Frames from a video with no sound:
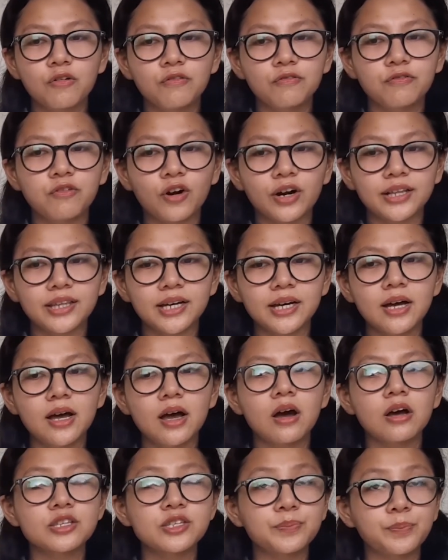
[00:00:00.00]
For the
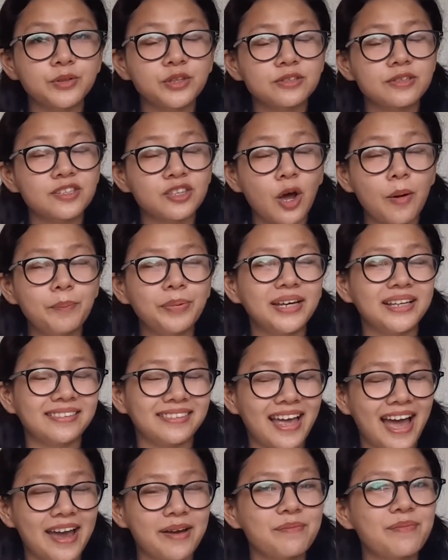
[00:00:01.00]
stopping
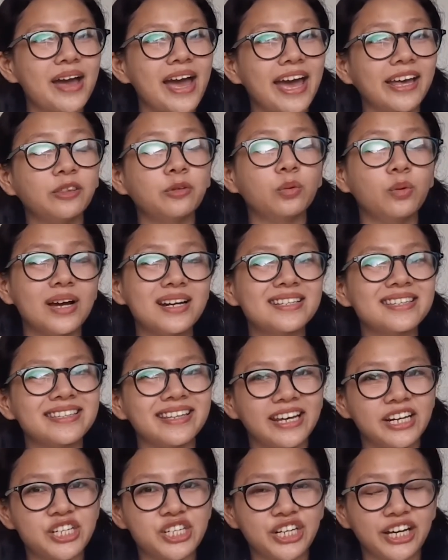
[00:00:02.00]
time at one
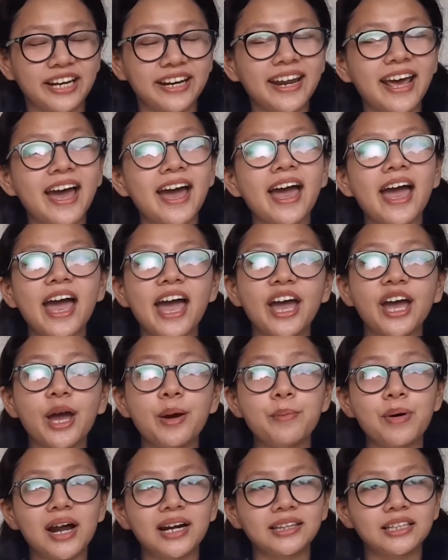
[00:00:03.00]
station,
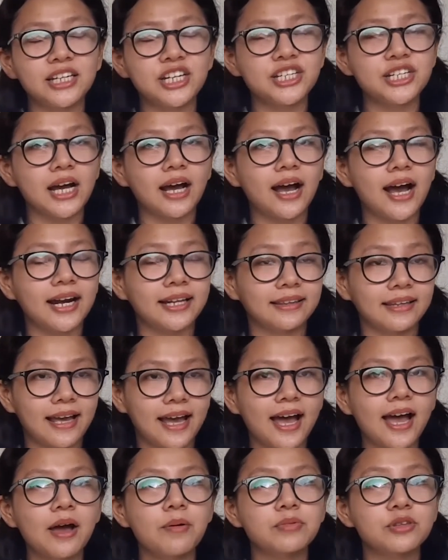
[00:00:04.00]
MRT
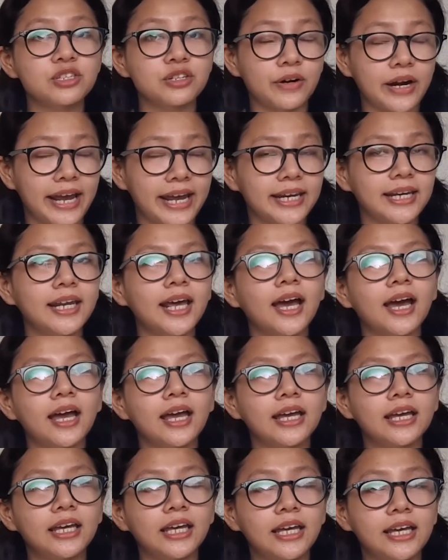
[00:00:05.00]
Jakarta train
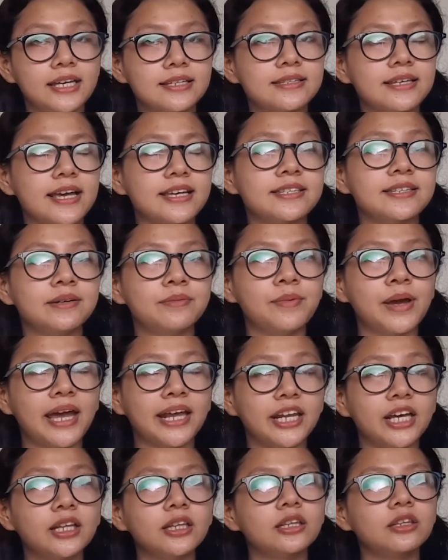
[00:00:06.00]
is
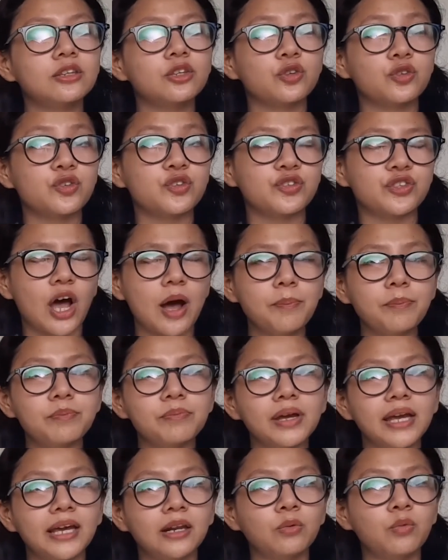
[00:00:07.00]
estimated to stop
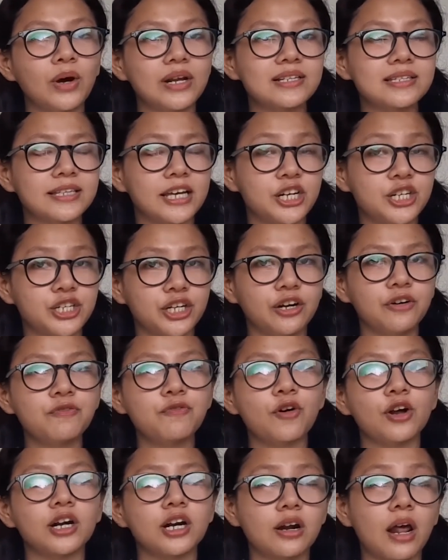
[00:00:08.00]
in one station
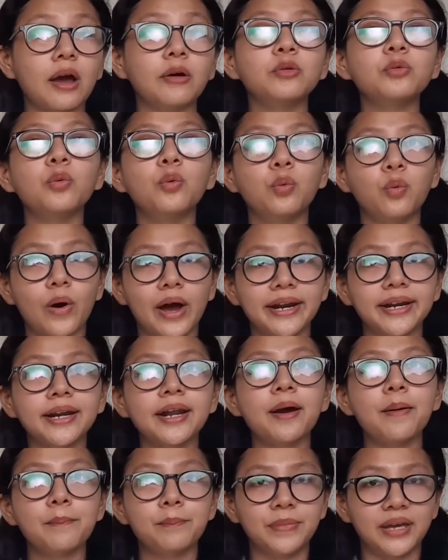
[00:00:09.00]
for around 1
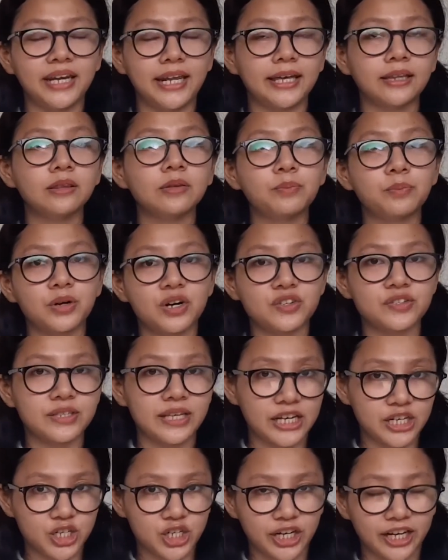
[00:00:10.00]
minute per
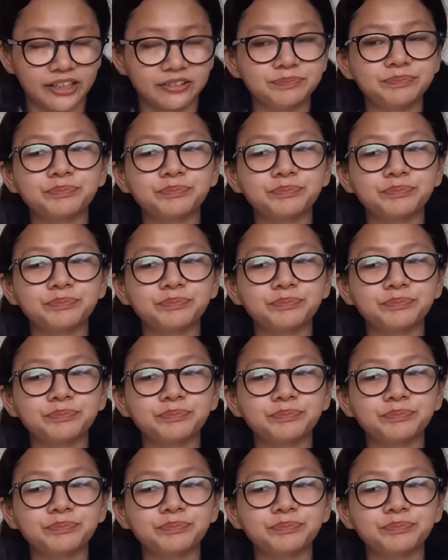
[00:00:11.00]
station.